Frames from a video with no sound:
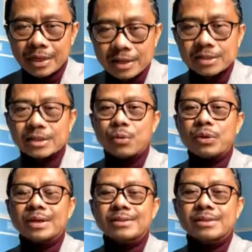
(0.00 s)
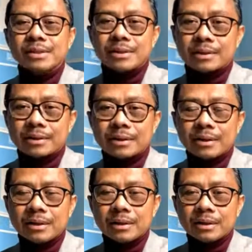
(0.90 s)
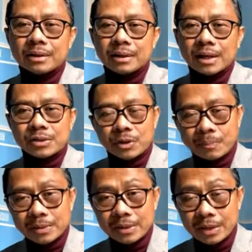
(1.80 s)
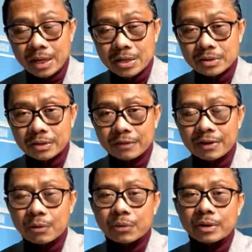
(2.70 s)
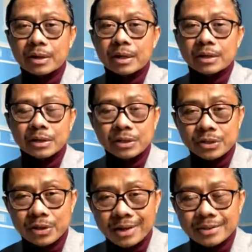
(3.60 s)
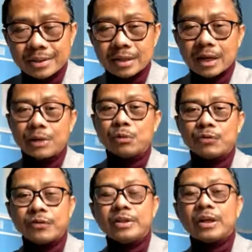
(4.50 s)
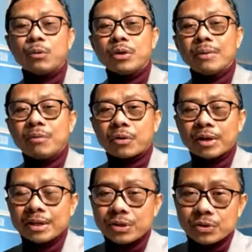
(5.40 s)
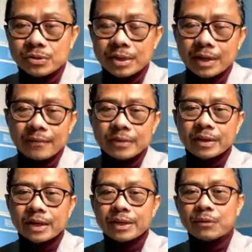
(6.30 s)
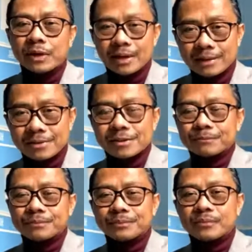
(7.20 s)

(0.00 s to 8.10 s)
things that we consider as a representation of our religiosity, and we feel that we are more religious than anyone else.